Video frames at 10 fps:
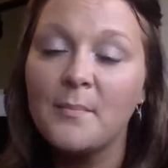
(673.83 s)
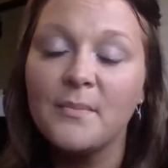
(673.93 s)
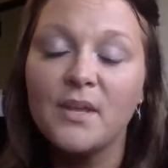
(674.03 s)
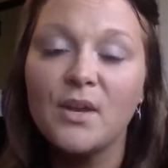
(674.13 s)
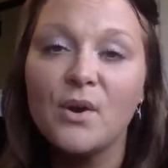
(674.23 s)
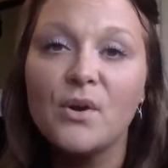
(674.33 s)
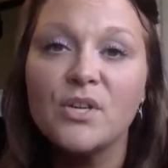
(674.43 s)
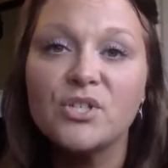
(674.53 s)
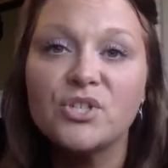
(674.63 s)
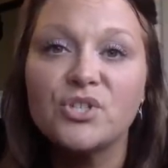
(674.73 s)
You know,
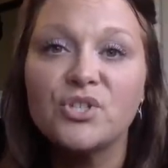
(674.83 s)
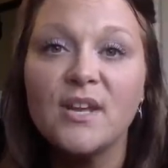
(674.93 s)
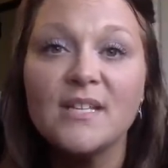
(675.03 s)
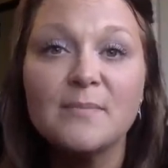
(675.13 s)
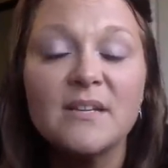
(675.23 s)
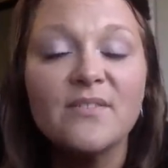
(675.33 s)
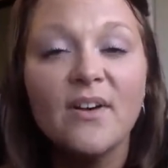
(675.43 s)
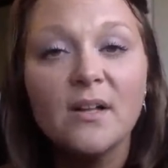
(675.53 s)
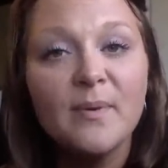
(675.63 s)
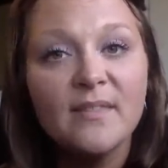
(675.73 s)
she has been
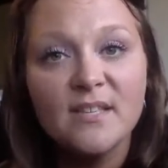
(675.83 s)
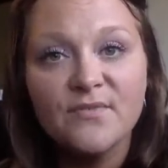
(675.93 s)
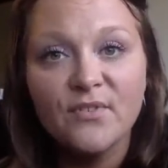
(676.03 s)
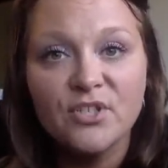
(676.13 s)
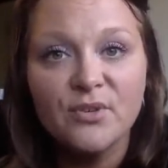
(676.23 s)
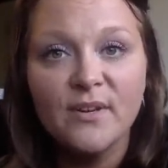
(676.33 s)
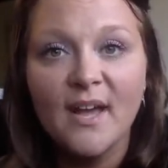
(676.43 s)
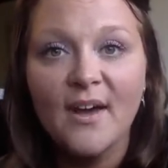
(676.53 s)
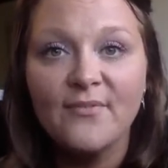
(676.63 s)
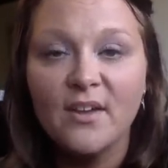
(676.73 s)
developing this for 2.5
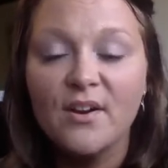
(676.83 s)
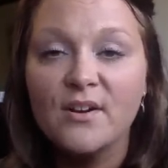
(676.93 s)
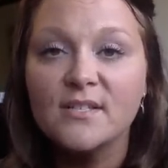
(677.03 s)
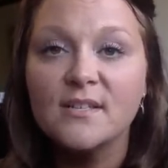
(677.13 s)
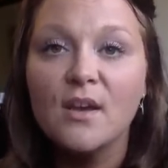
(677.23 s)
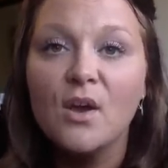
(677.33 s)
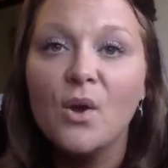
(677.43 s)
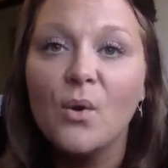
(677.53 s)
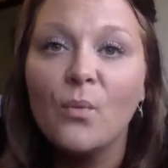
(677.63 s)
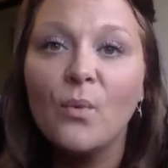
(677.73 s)
years.
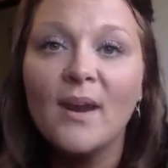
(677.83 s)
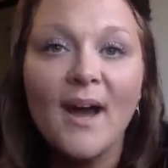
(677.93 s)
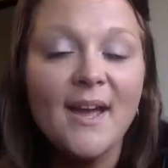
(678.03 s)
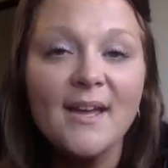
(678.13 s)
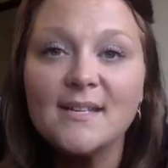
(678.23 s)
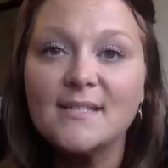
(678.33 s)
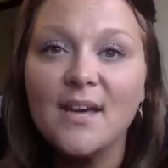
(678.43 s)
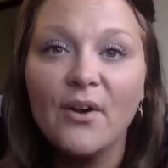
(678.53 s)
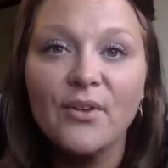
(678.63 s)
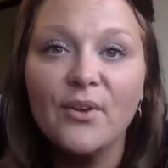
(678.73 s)
When I
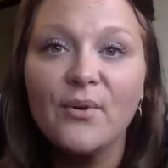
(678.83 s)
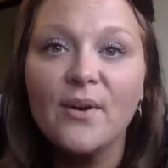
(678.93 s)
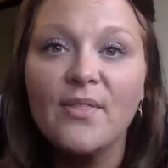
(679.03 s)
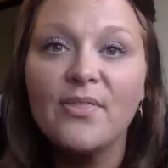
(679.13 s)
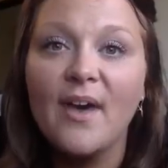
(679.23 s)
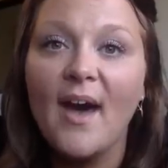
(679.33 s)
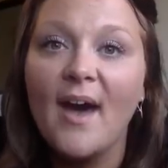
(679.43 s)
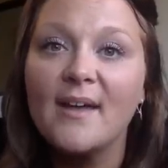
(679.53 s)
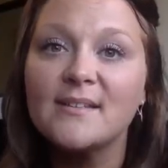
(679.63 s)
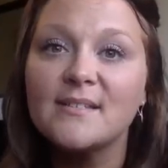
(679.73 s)
tell you
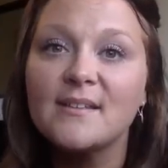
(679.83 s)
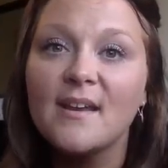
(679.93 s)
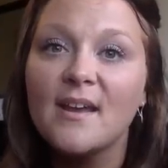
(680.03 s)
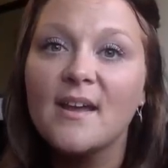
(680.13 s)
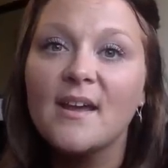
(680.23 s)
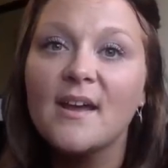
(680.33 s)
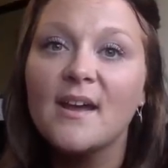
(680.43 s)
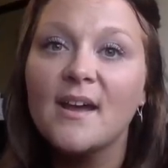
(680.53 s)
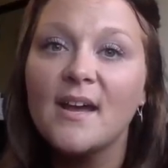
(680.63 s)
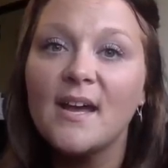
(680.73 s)
that
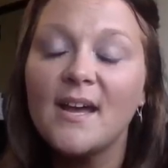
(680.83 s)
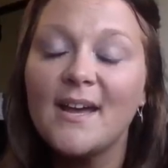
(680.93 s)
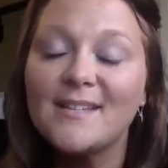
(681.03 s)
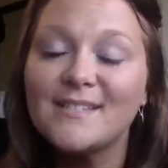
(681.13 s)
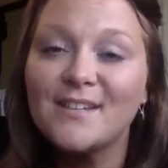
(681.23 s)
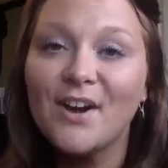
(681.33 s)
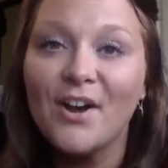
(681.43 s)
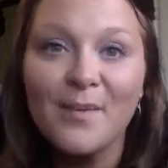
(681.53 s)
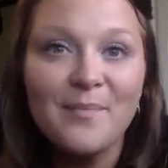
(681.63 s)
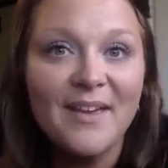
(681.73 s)
it's
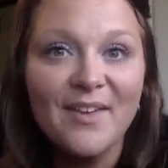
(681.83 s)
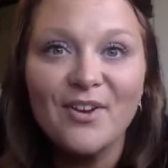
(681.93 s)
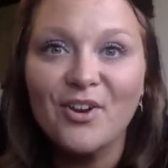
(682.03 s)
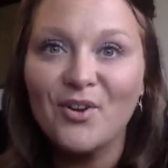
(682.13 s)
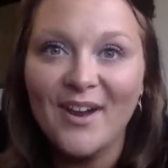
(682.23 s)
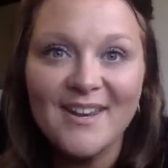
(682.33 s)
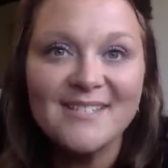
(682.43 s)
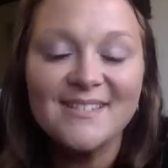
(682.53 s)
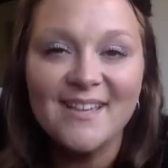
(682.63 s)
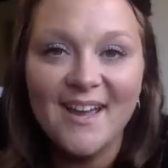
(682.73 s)
gonna be the
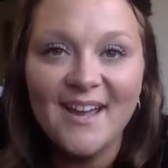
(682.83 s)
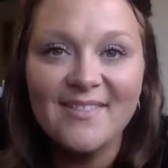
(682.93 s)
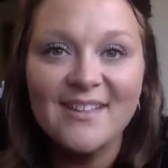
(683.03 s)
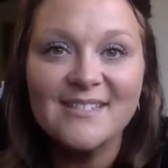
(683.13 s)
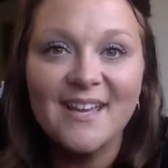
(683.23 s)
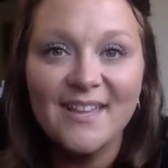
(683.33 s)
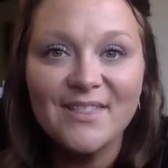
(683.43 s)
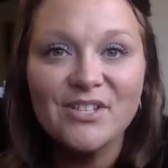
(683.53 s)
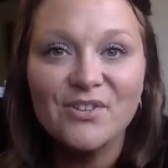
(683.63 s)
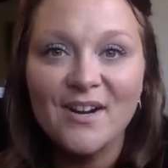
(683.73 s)
greatest thing that's hit
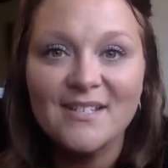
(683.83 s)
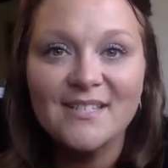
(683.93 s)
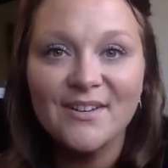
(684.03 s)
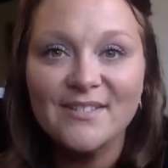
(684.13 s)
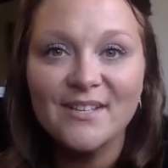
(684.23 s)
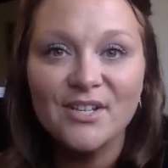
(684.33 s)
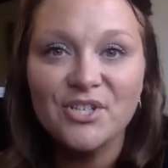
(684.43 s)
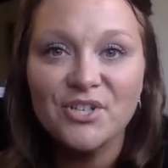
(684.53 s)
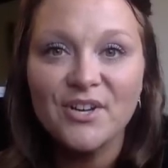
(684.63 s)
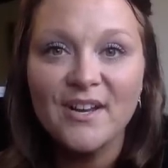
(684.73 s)
the direct sales
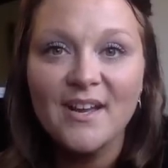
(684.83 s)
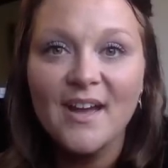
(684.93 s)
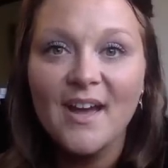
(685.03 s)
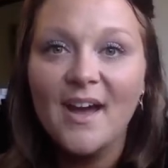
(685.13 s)
industry,